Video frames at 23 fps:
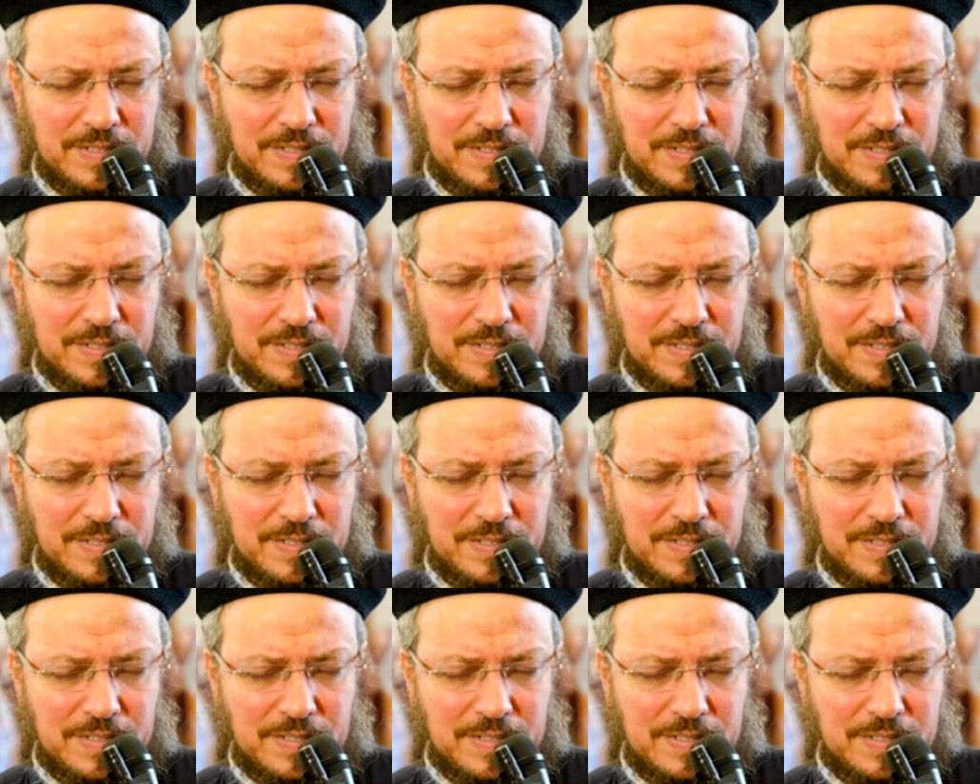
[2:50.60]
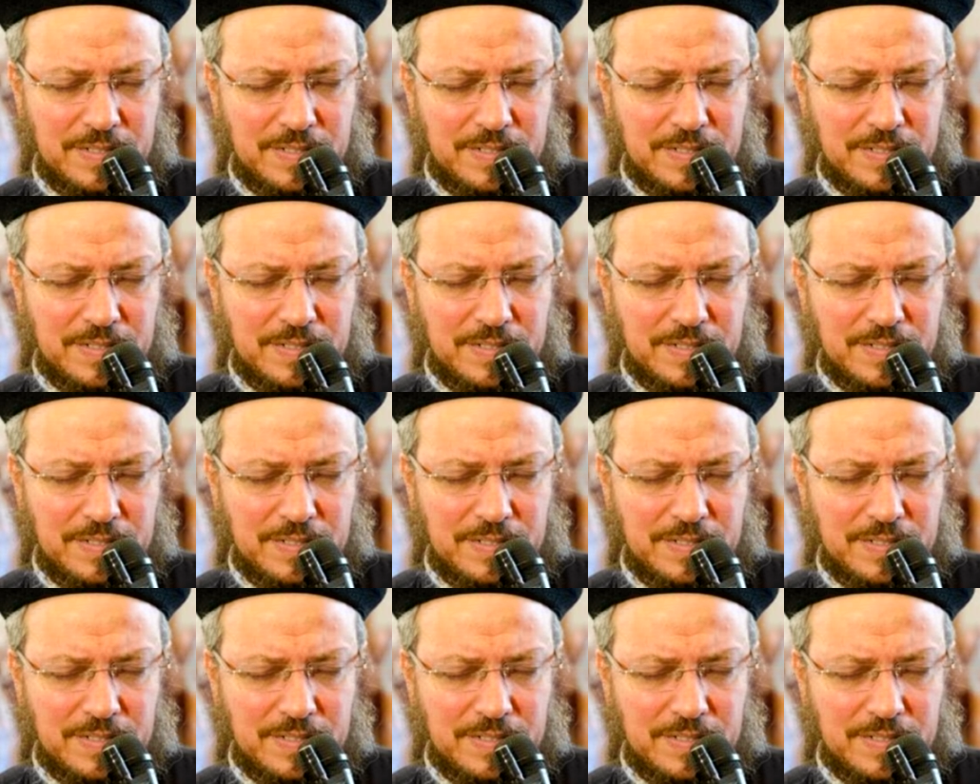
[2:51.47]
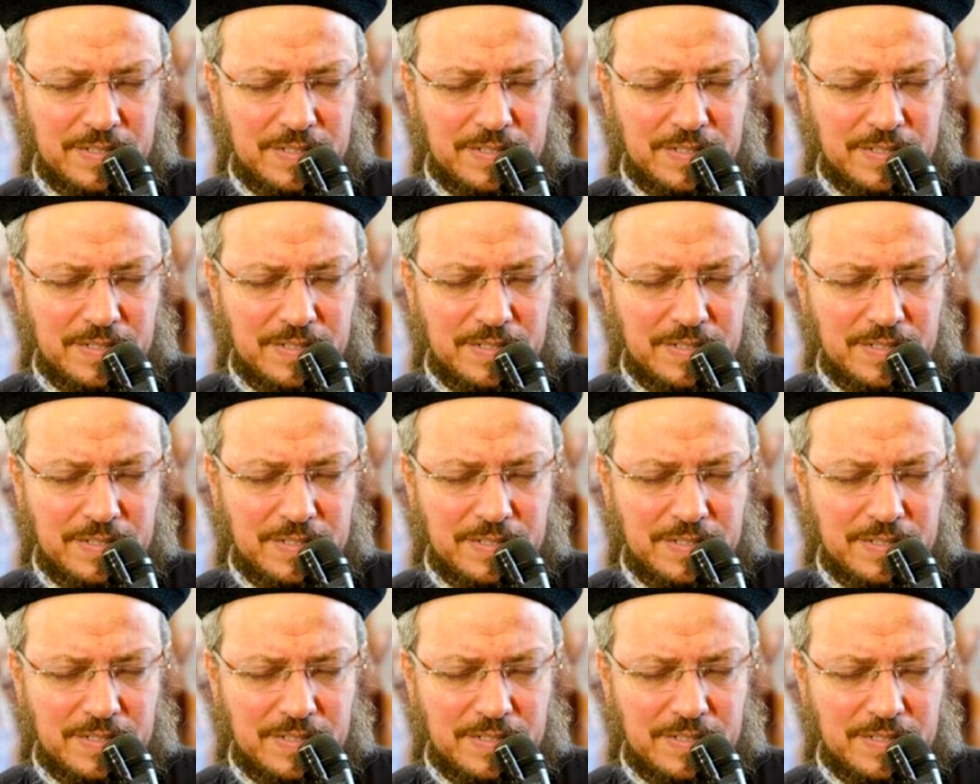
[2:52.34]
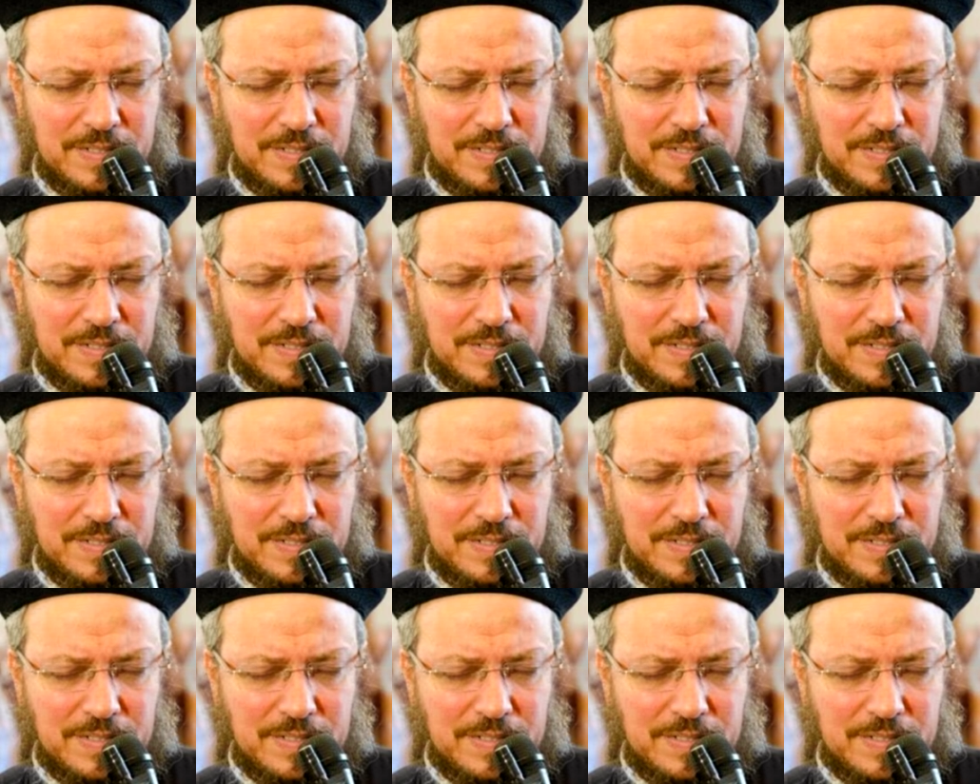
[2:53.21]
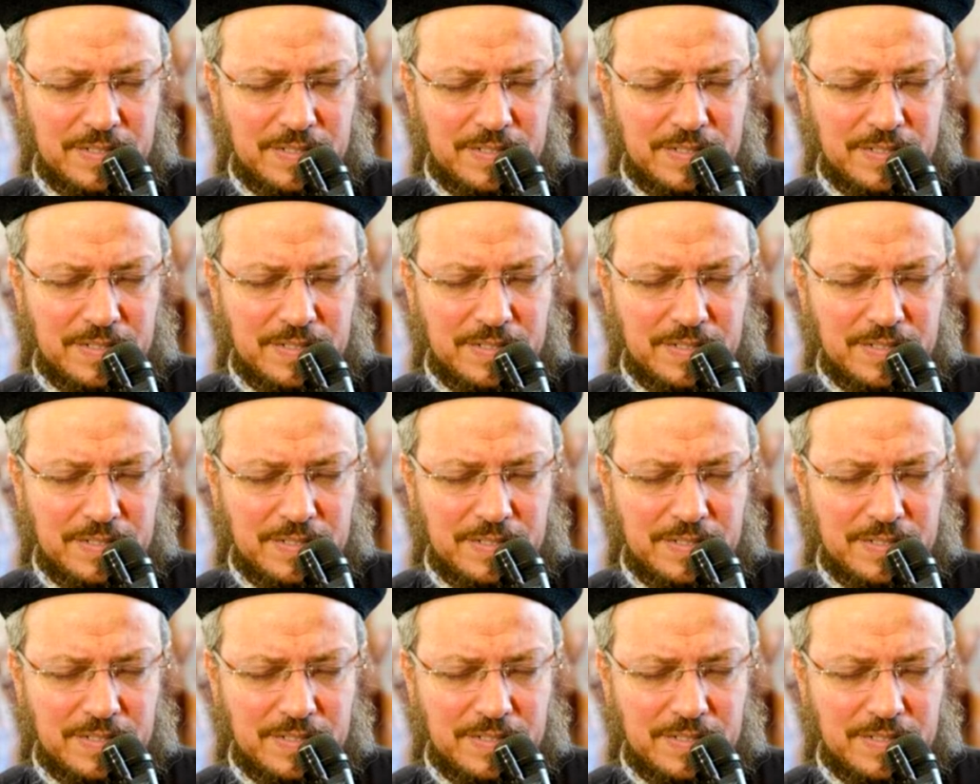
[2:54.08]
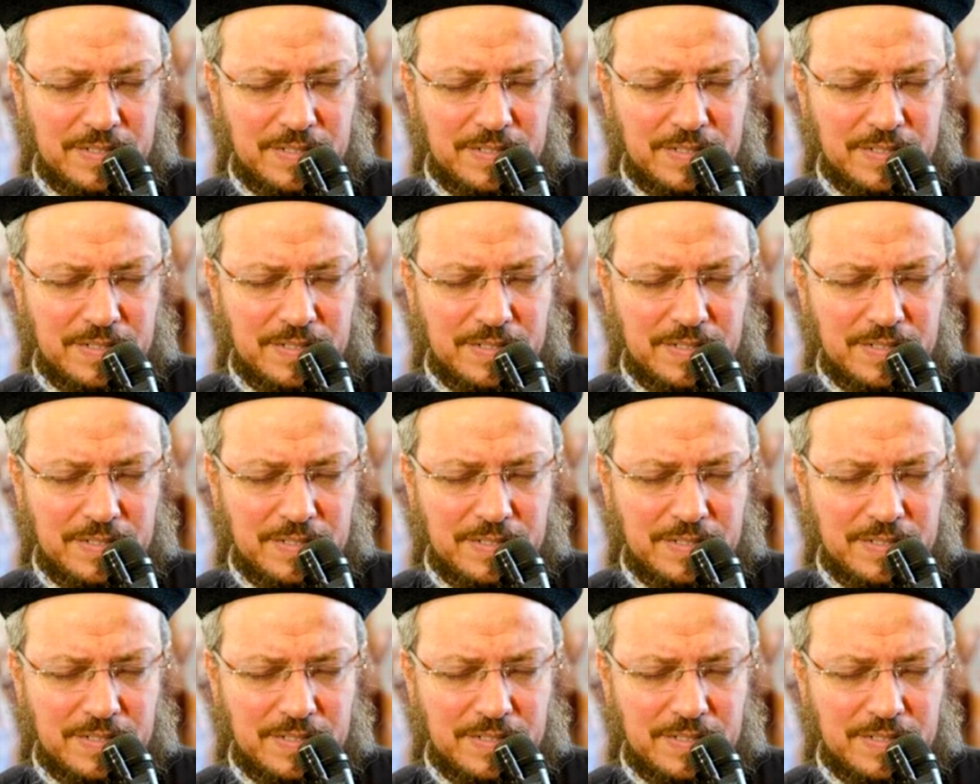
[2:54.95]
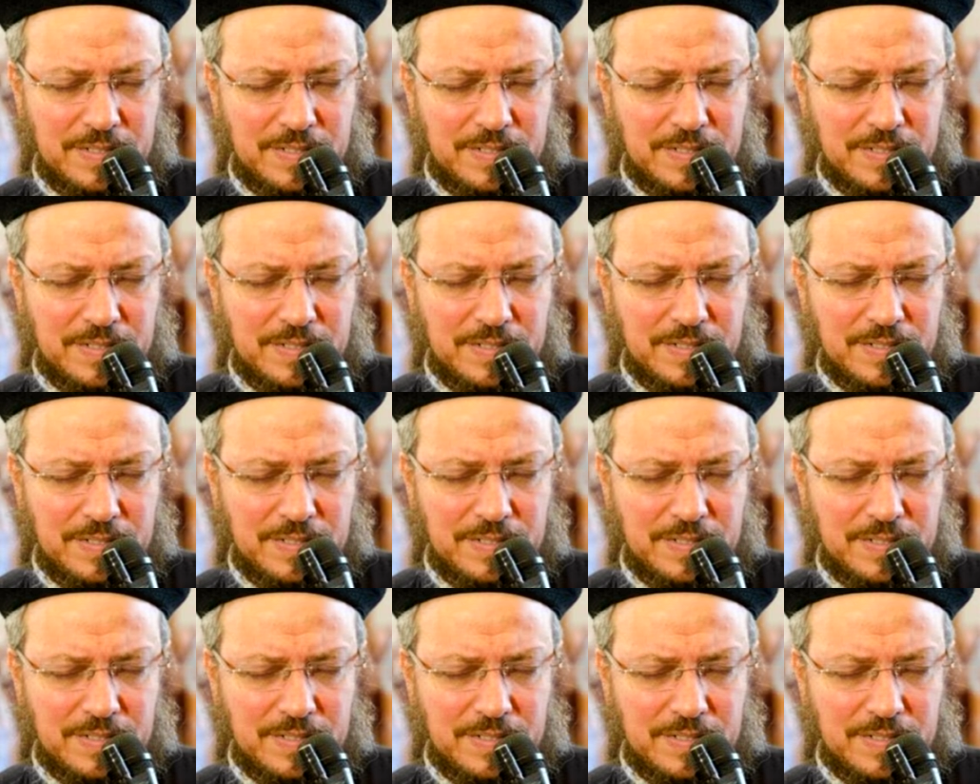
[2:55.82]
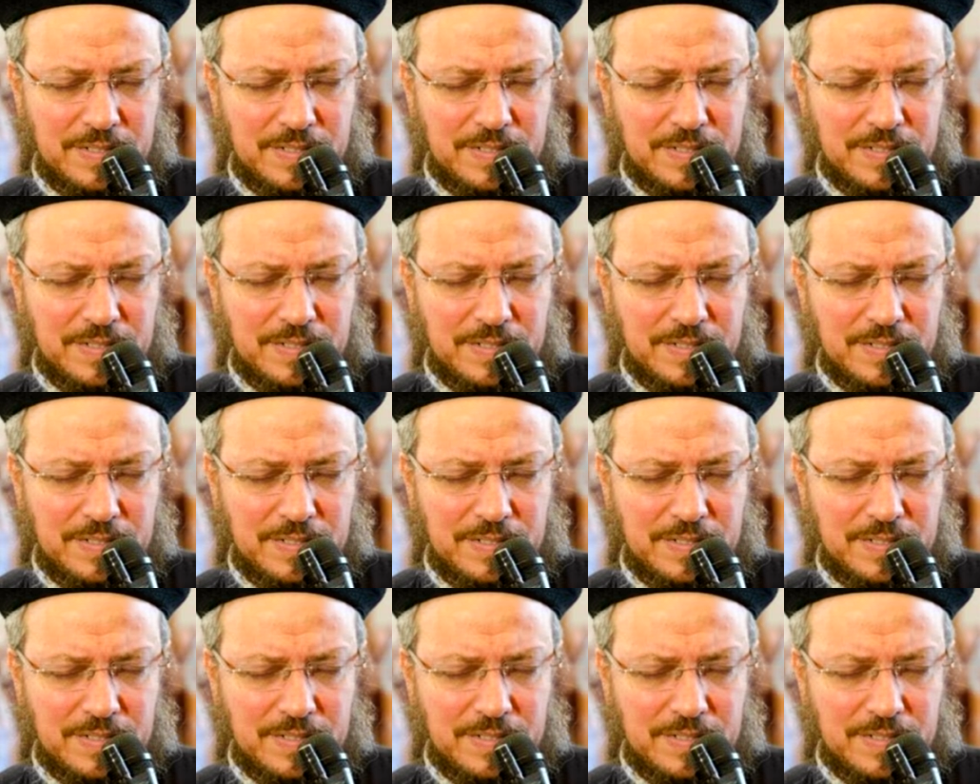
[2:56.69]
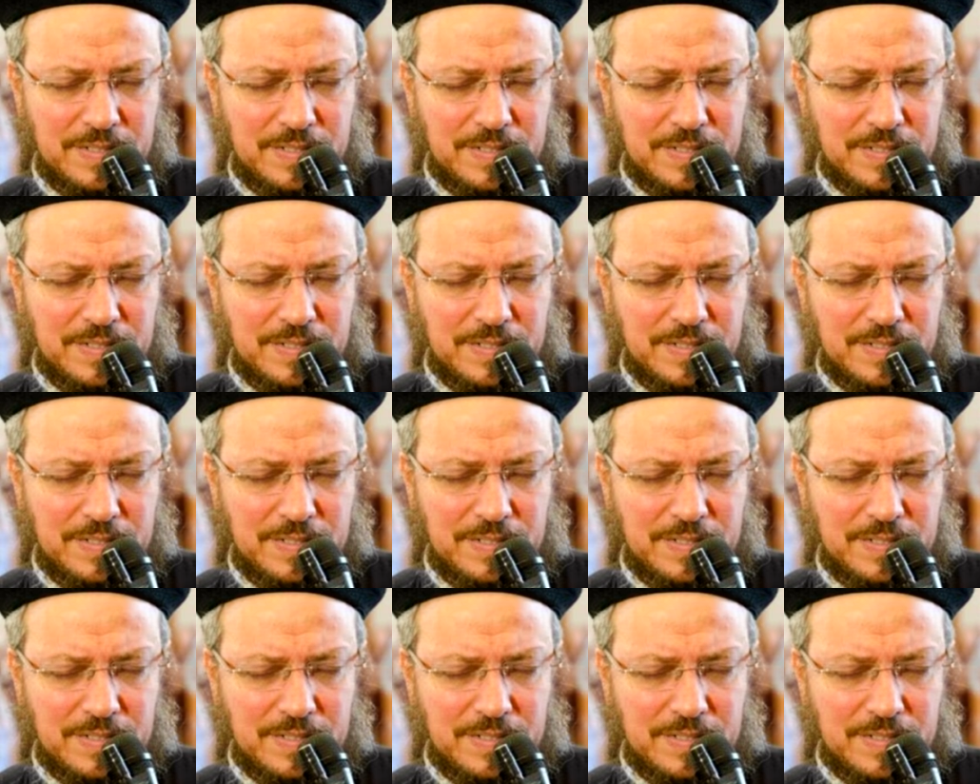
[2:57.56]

The face doesn't move, so there is nothing to read.